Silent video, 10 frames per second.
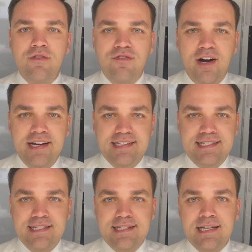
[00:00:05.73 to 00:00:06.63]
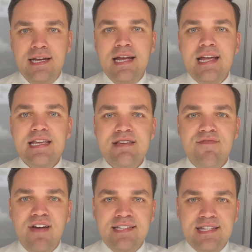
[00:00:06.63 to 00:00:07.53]
finances.
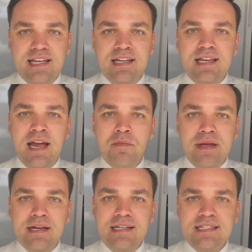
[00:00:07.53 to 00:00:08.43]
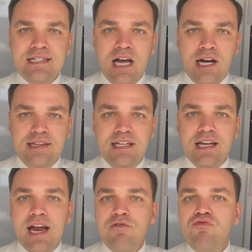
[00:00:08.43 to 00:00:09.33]
Investing can be an
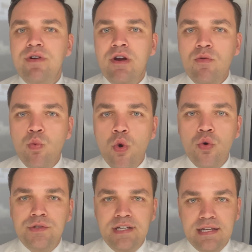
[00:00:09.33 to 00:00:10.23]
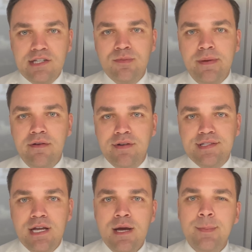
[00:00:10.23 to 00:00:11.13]
exciting and rewarding
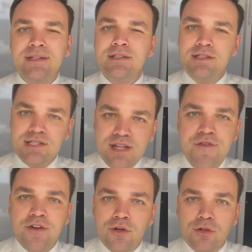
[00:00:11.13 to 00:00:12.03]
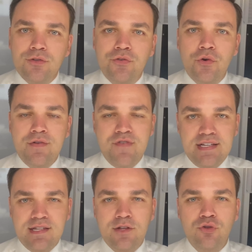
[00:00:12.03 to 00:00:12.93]
experience, but it is difficult for
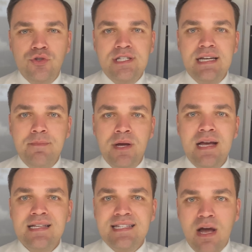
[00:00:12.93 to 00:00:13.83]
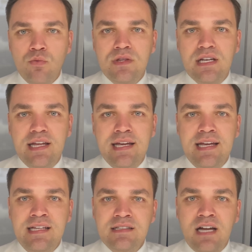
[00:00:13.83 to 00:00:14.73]
investors to sleep soundly
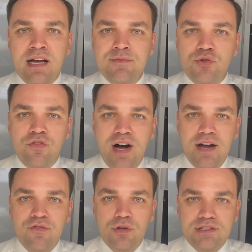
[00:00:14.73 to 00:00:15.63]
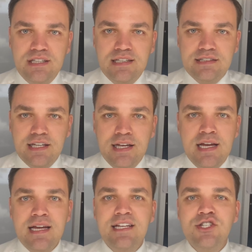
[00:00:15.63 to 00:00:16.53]
in times of high volatility,
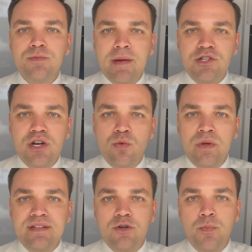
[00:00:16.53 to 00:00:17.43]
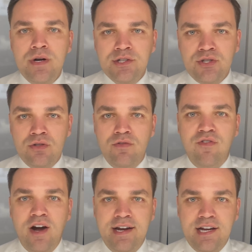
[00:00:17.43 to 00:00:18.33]
especially when their personal
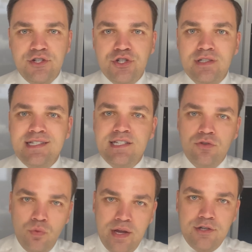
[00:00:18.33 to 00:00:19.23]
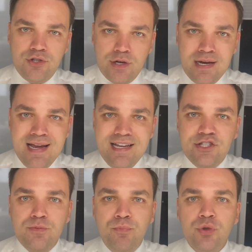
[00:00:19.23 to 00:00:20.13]
financial situation
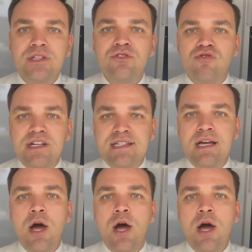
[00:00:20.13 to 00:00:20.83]
is put at risk